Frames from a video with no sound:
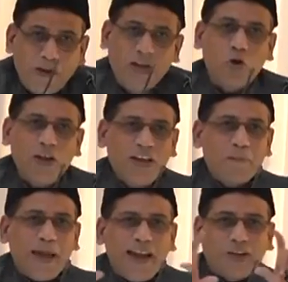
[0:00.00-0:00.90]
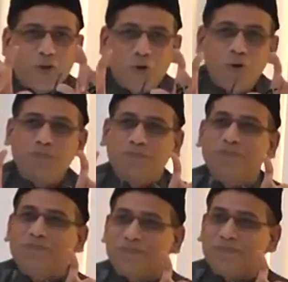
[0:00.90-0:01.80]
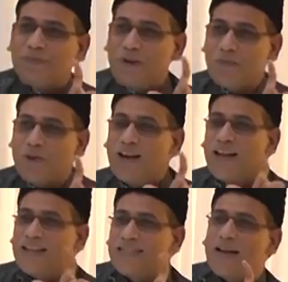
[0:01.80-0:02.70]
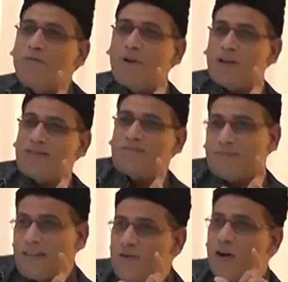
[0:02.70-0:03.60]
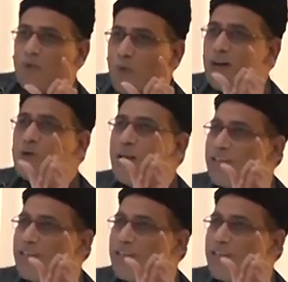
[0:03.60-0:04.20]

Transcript: But going back to what Maulana Sahab did not want to